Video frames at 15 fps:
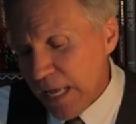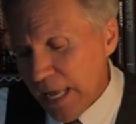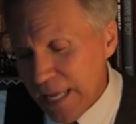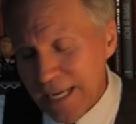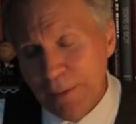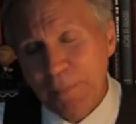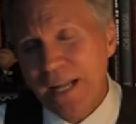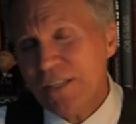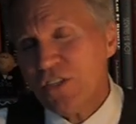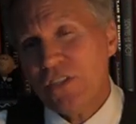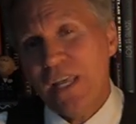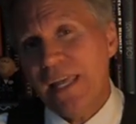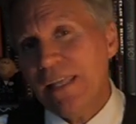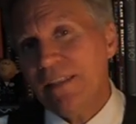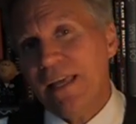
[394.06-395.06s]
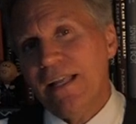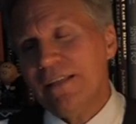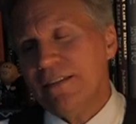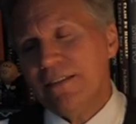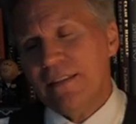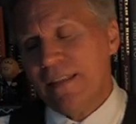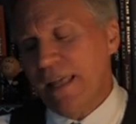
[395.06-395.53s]
And I'm not saying
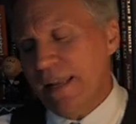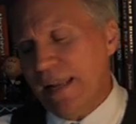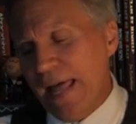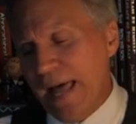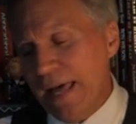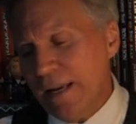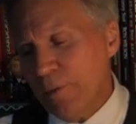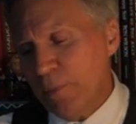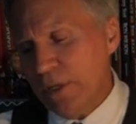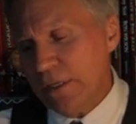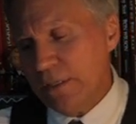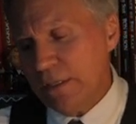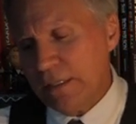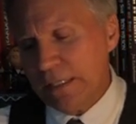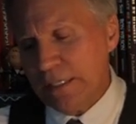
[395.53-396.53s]
that Annemann